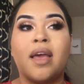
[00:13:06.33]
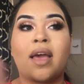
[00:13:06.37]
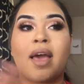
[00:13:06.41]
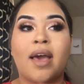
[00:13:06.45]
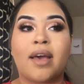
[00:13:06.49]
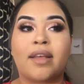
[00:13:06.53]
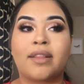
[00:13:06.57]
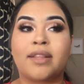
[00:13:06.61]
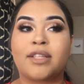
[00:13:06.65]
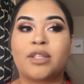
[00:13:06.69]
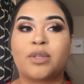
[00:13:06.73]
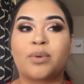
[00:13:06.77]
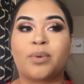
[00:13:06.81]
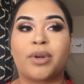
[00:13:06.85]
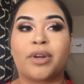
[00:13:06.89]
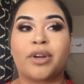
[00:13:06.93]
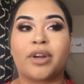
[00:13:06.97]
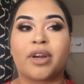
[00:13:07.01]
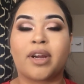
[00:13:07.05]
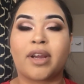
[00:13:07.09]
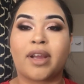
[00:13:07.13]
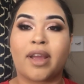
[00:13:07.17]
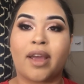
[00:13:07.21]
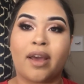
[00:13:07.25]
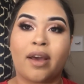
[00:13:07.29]
and the
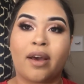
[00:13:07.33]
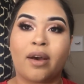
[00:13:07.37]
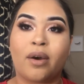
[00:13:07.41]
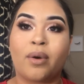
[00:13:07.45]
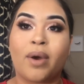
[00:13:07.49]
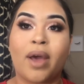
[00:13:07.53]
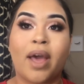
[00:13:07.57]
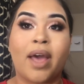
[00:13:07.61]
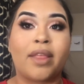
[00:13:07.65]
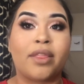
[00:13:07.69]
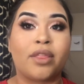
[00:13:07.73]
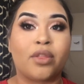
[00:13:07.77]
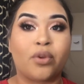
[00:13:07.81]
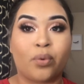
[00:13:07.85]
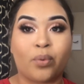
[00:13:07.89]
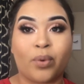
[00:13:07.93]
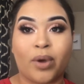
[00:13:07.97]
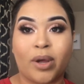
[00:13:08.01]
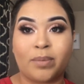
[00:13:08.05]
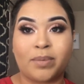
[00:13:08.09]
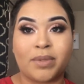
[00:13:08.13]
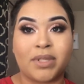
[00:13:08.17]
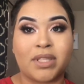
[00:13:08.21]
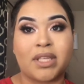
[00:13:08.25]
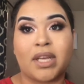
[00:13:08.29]
Twitter account, and the
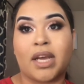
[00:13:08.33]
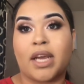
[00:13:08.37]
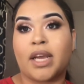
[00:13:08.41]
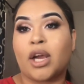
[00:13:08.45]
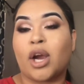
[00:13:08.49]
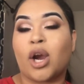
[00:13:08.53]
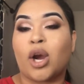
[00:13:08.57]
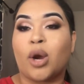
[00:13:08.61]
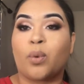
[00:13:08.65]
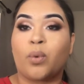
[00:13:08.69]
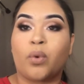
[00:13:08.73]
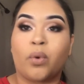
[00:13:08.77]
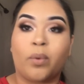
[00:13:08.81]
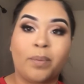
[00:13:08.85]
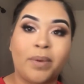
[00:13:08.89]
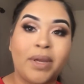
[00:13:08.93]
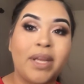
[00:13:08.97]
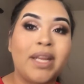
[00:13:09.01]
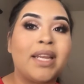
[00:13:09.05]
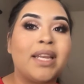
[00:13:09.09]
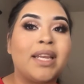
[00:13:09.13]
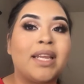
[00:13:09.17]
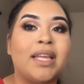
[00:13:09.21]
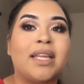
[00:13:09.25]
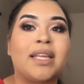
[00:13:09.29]
website will be
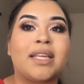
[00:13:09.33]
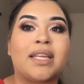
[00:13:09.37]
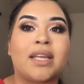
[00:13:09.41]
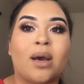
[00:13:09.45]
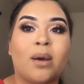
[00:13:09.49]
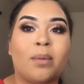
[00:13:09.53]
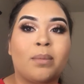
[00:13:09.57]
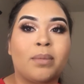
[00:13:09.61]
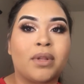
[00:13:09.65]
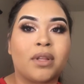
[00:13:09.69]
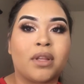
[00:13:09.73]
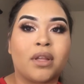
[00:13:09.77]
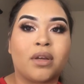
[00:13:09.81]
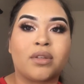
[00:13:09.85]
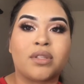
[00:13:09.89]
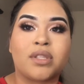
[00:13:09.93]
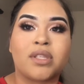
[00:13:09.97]
linked down below,